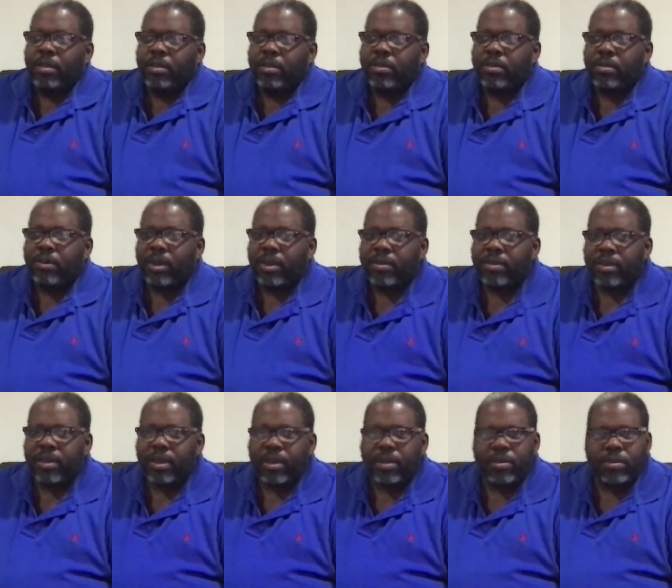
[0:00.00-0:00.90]
So I
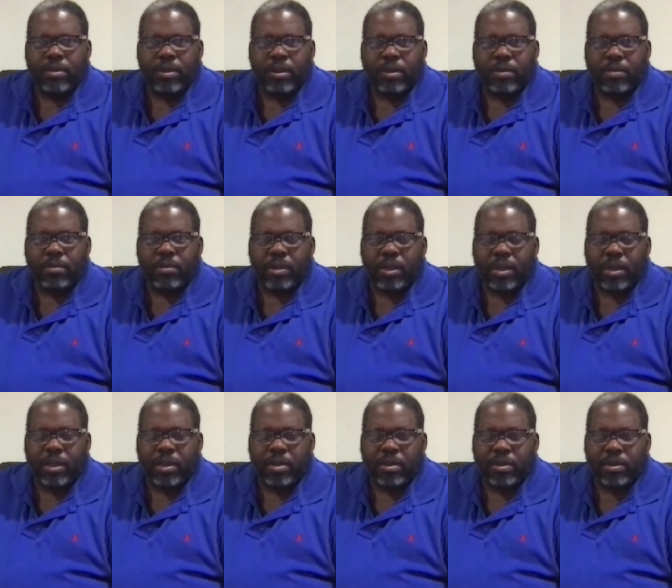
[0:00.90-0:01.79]
said,
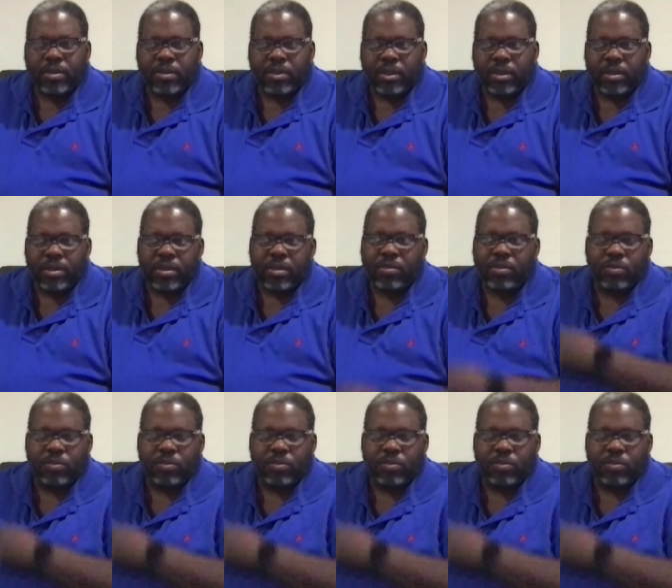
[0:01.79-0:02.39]
and he said, he